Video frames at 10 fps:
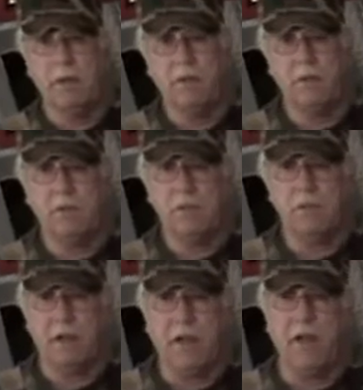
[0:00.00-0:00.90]
issues,
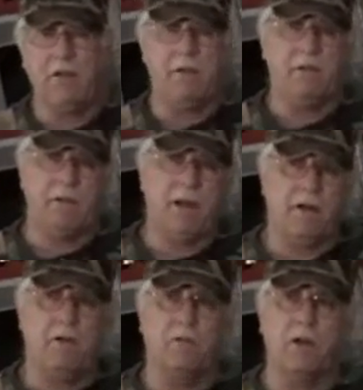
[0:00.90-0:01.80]
and I
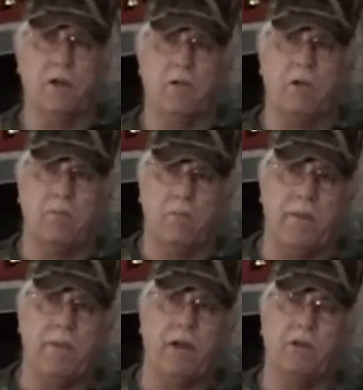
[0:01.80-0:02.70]
don't really call them
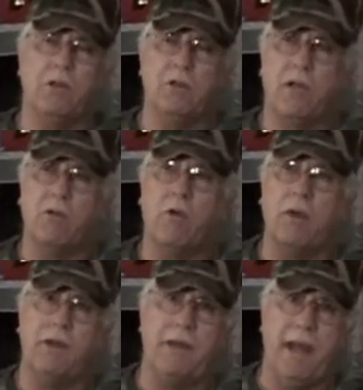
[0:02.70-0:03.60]
manpower issues, I call
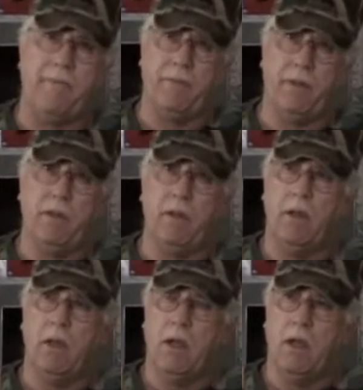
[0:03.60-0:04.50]
it depth.
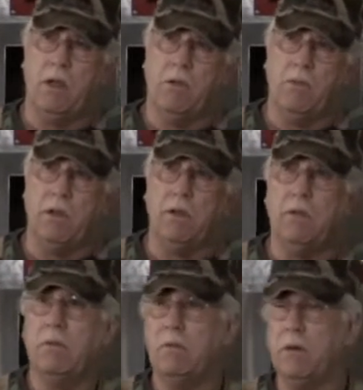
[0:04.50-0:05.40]
When
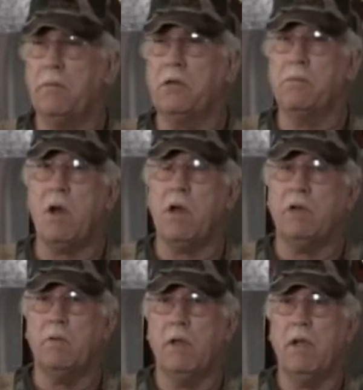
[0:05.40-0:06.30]
we respond
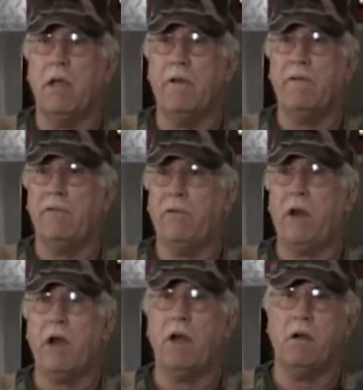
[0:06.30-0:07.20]
to a
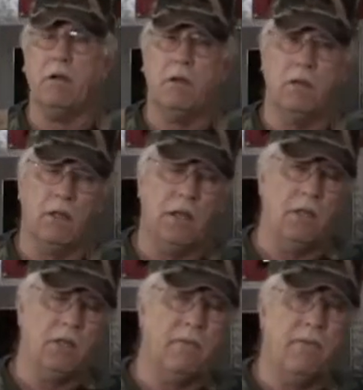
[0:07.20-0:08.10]
fire, any
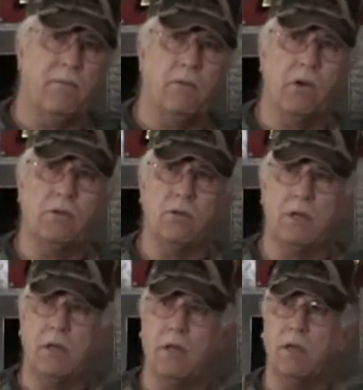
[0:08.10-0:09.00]
type of
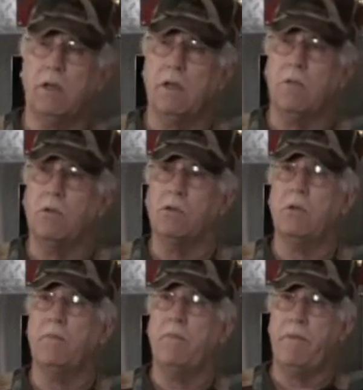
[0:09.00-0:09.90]
emergency, you want
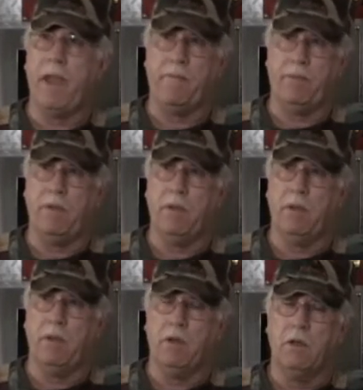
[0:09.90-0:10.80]
some depth.
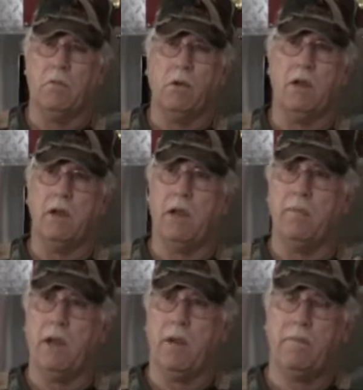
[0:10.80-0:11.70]
You want a
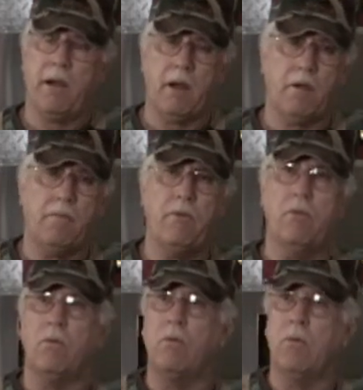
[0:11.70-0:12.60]
manpower pool.